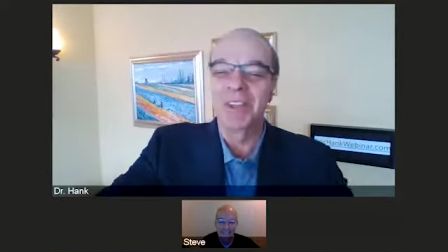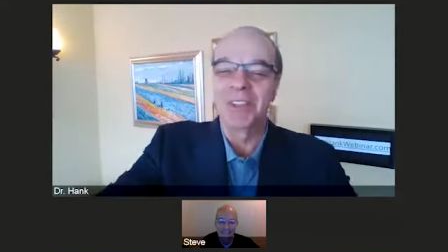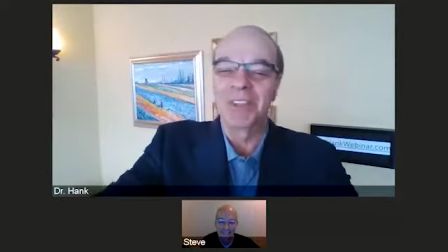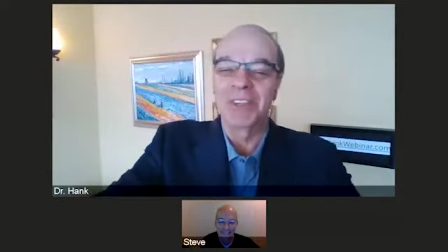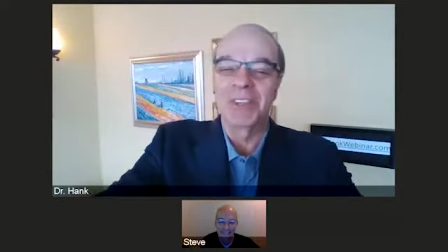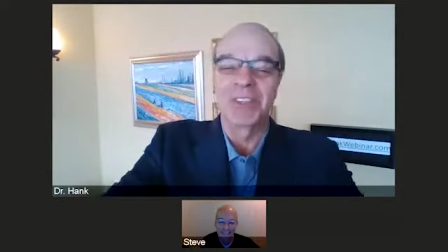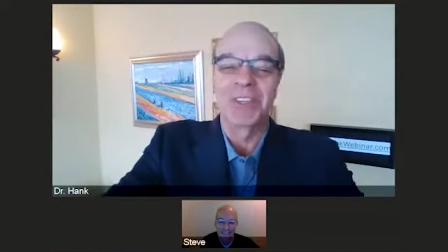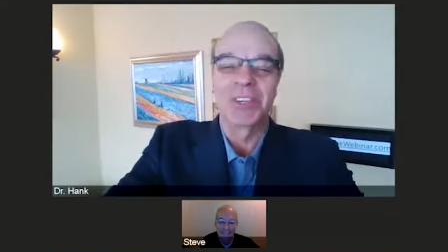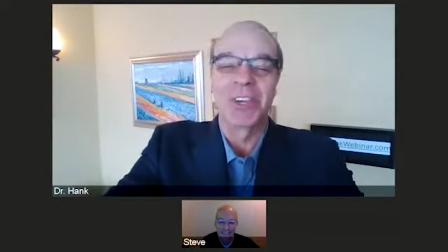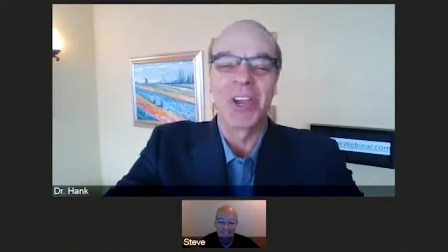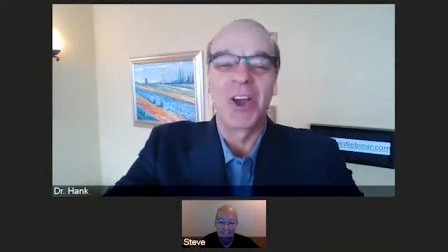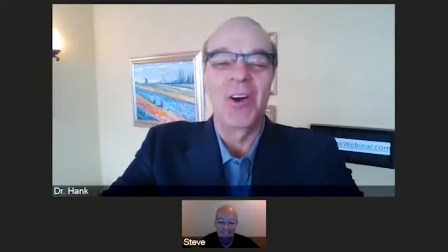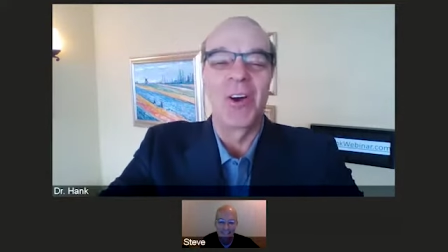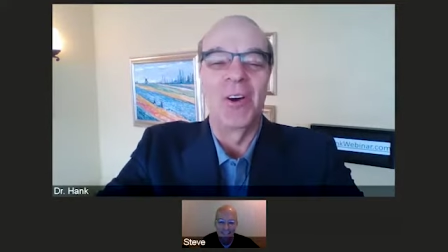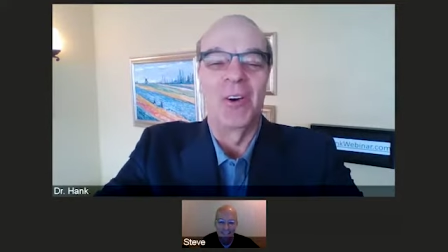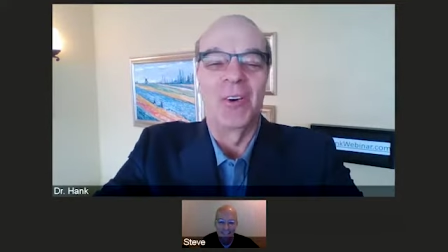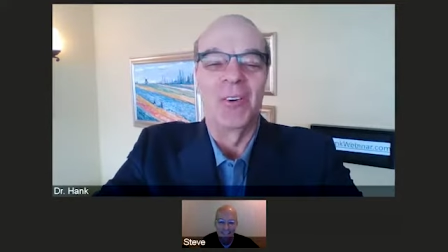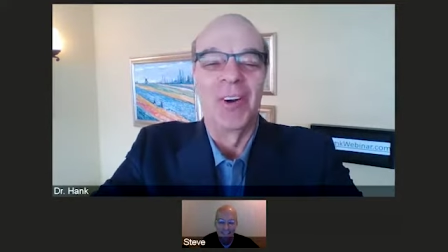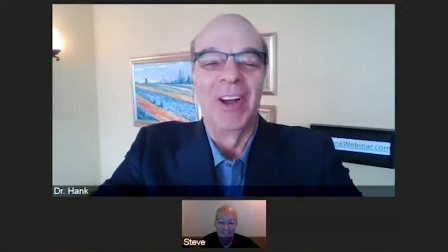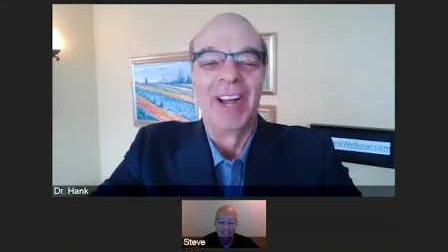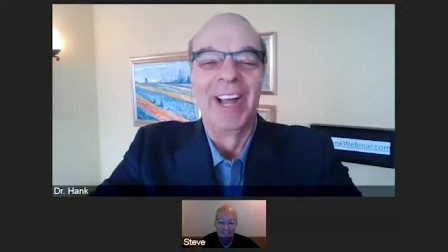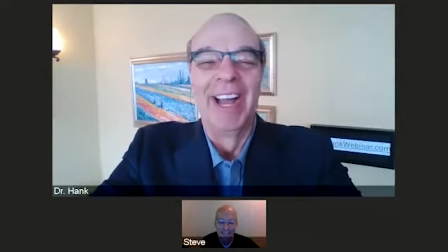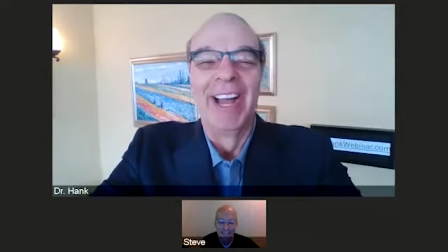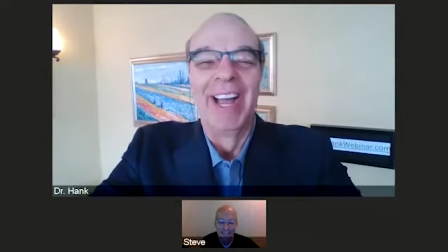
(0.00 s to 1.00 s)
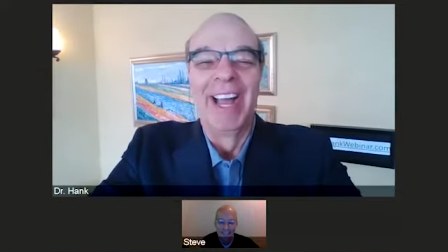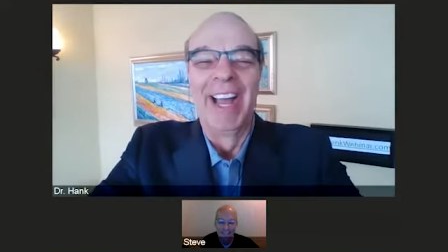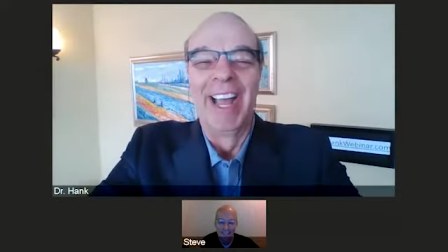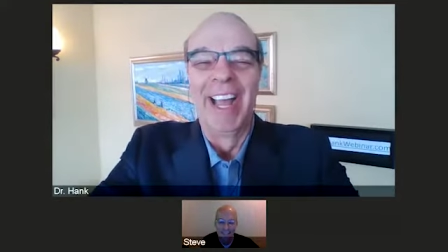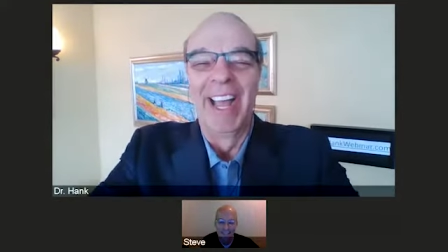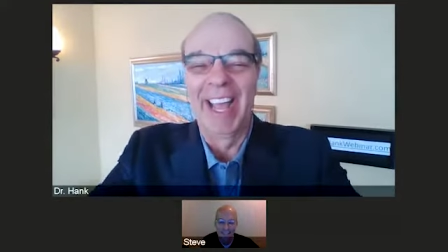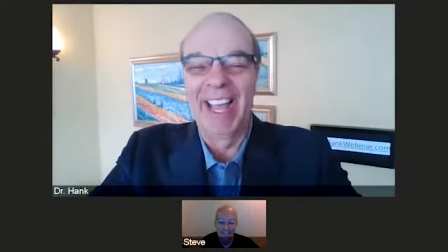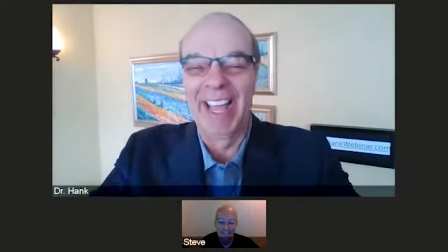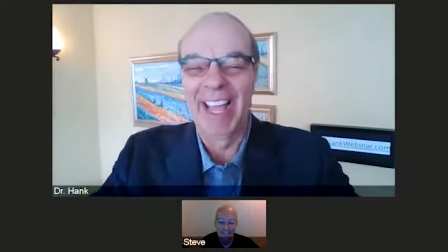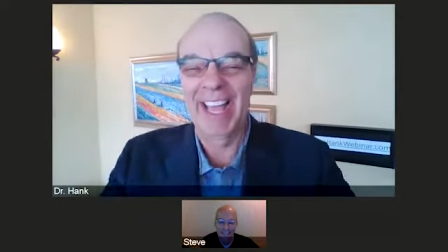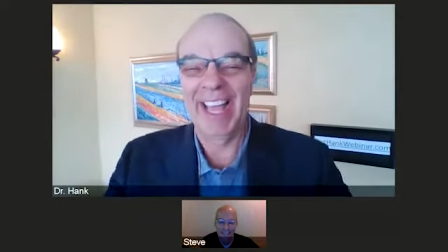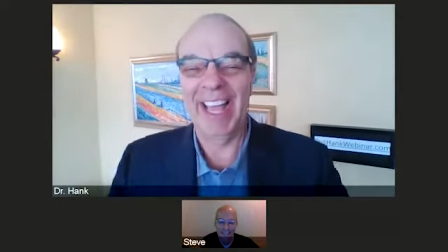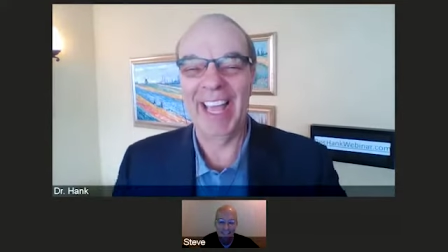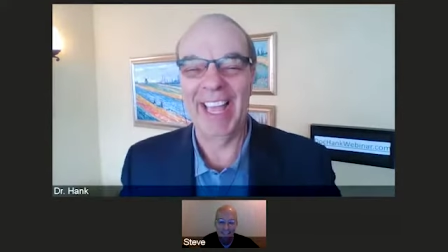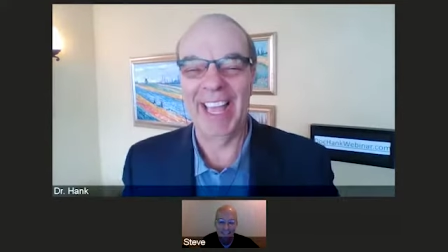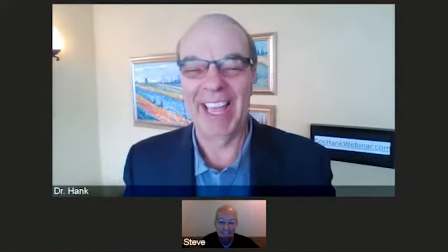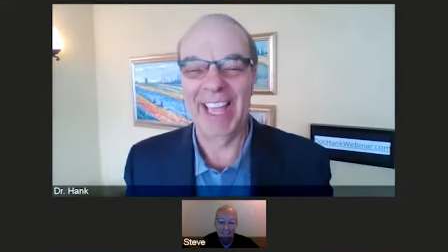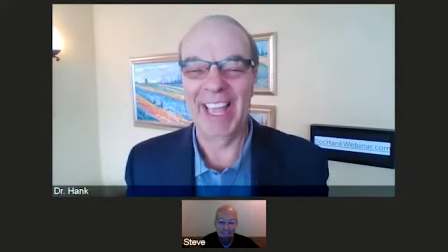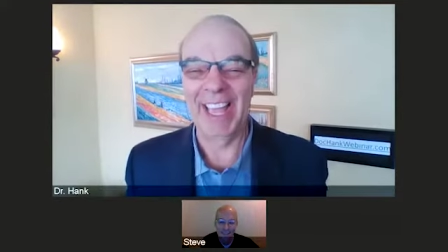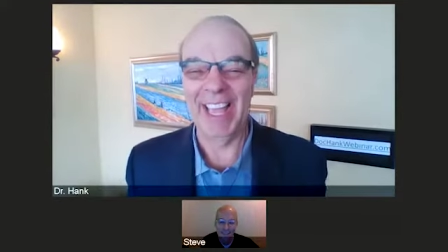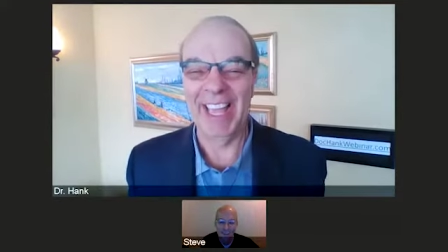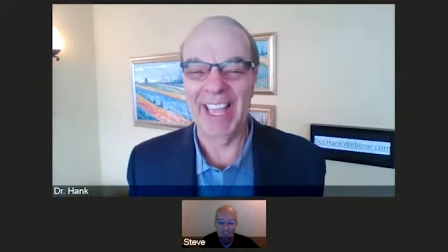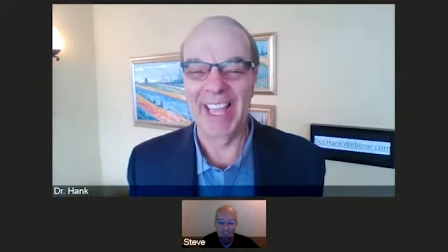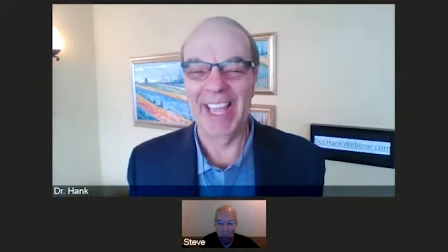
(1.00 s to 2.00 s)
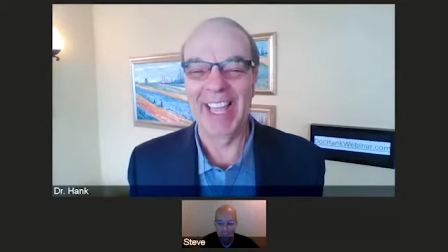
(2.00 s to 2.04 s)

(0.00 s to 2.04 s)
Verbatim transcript: to the show. Well,